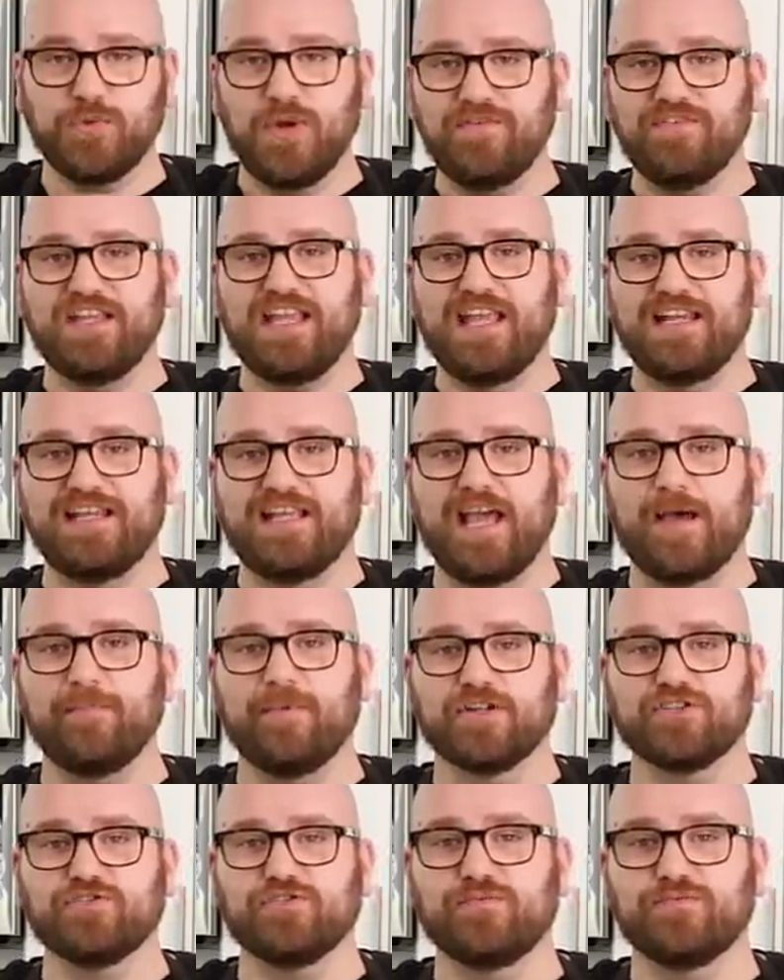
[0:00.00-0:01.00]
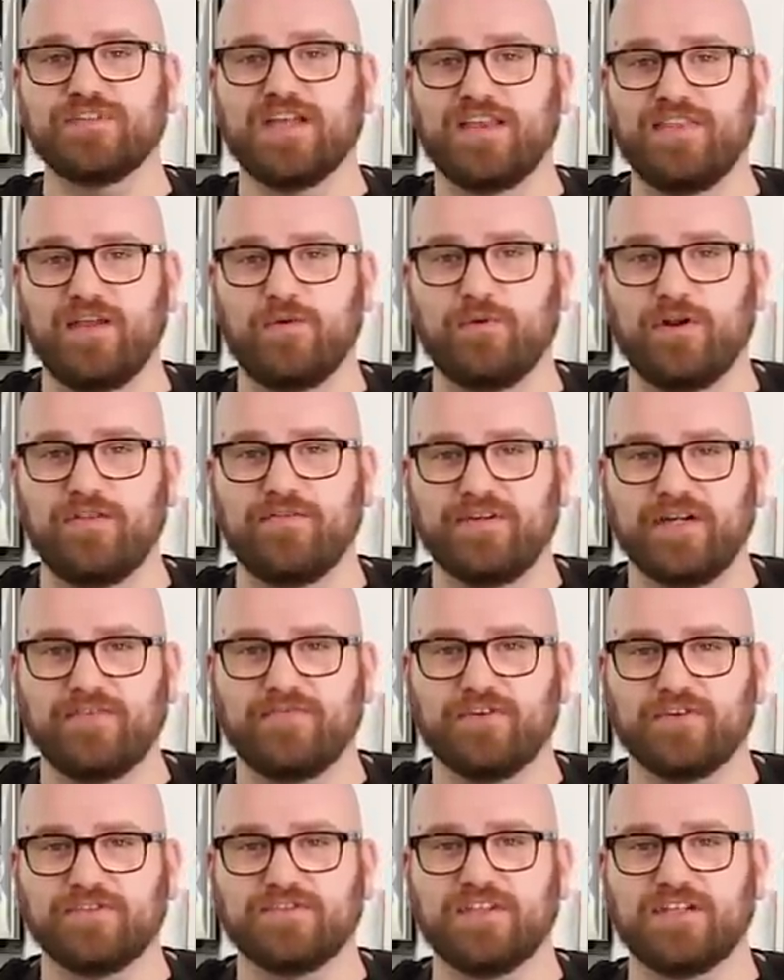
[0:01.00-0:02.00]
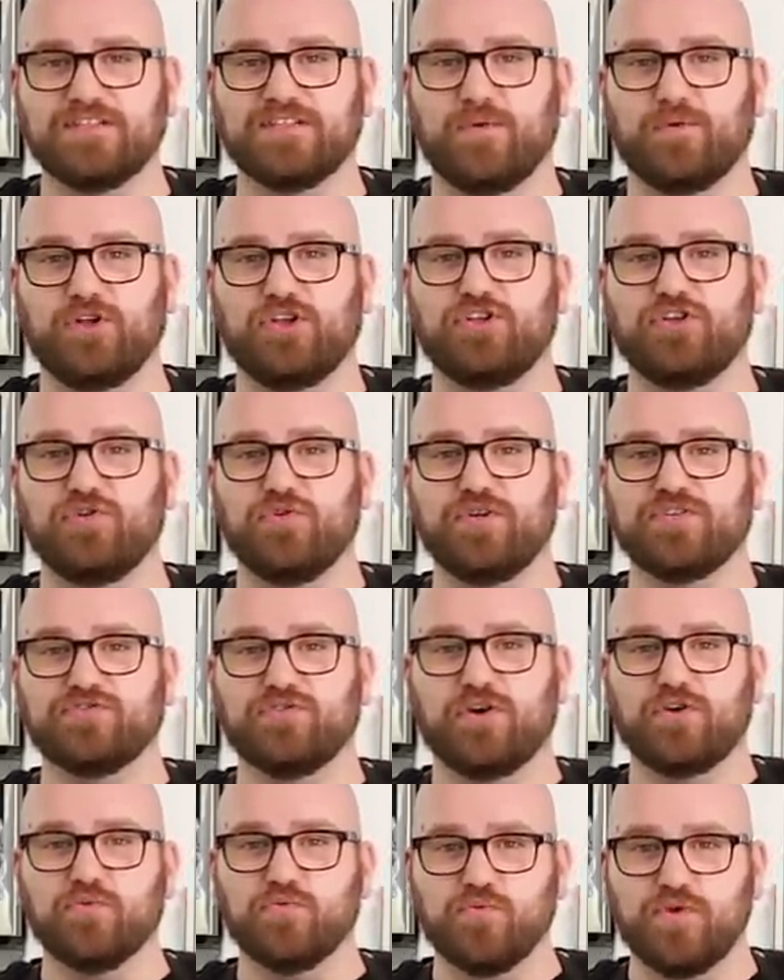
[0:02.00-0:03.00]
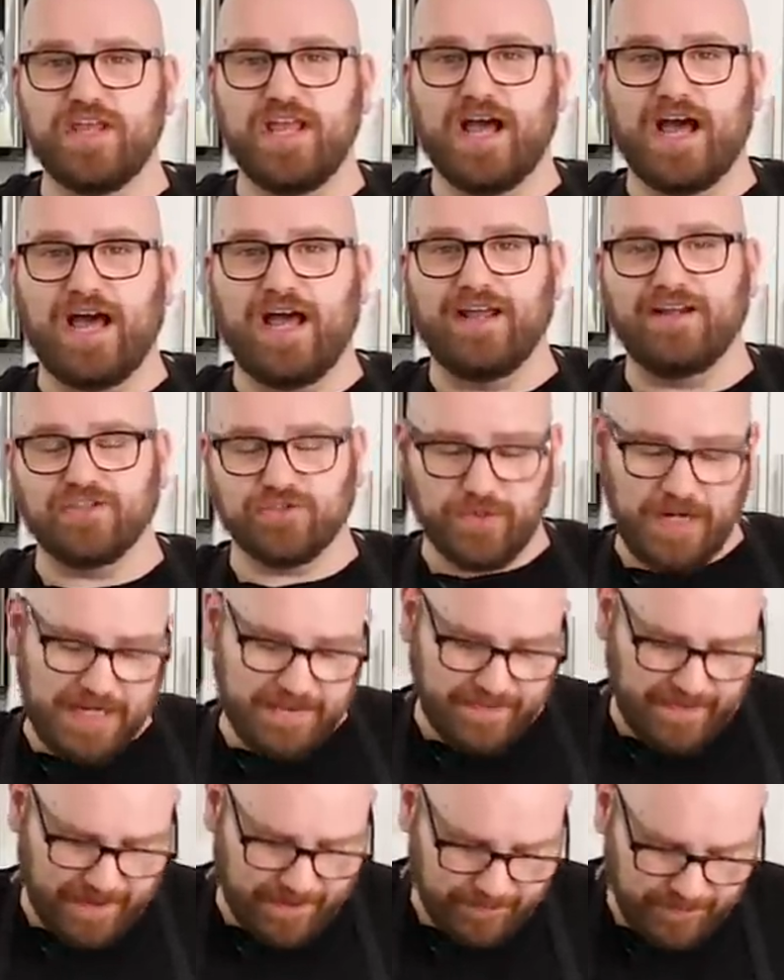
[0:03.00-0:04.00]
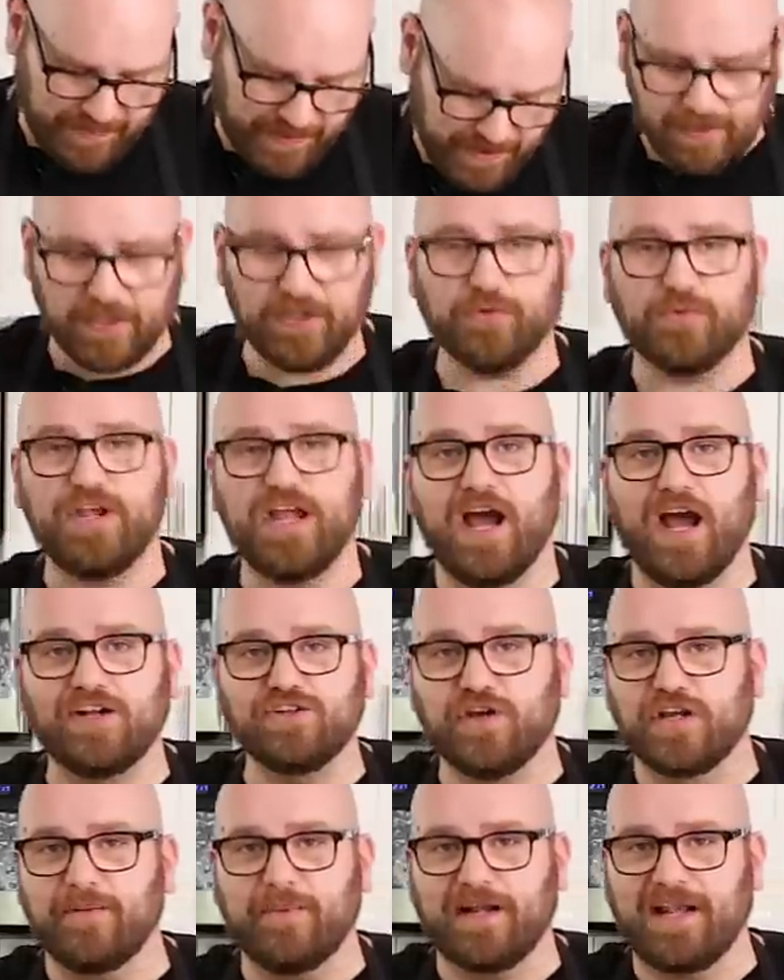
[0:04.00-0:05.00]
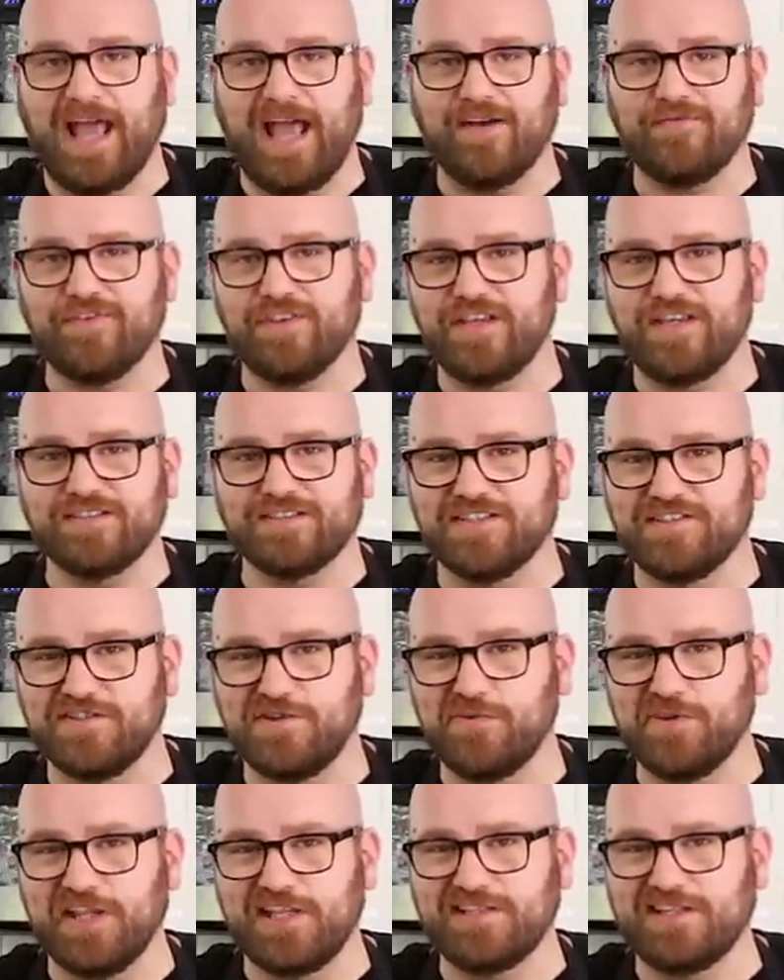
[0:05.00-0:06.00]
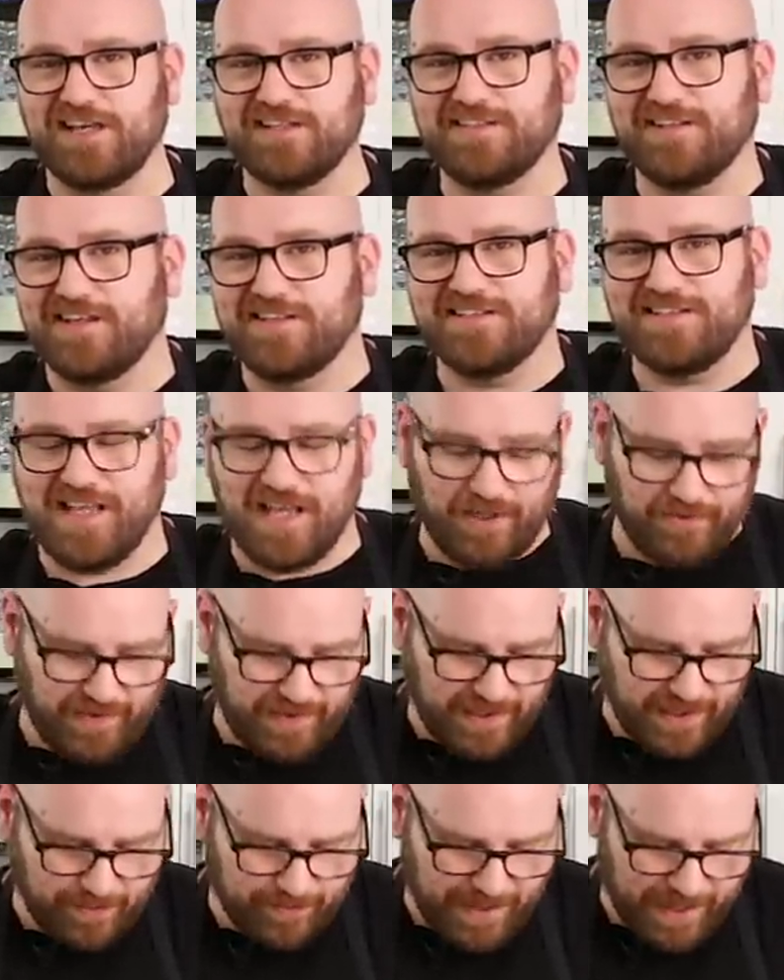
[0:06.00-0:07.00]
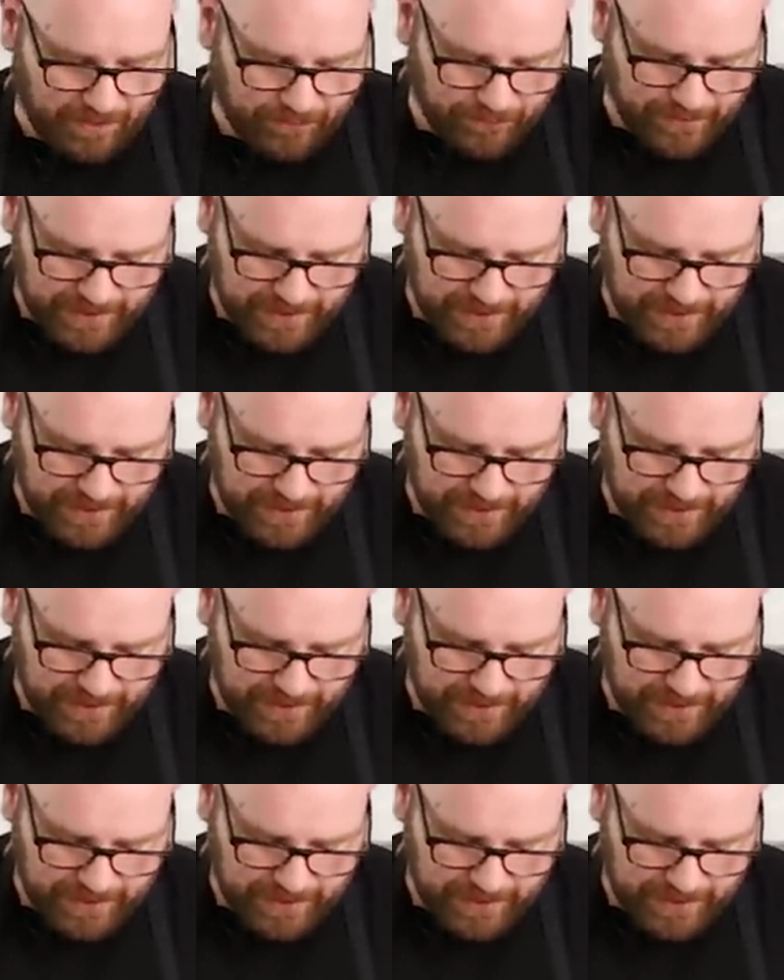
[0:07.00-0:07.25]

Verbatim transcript: So we have the candy cap mushrooms. I think one of the very first things I wanna do is try to rehydrate them. I'm gonna rehydrate about half of these and see what they taste like, see how they come out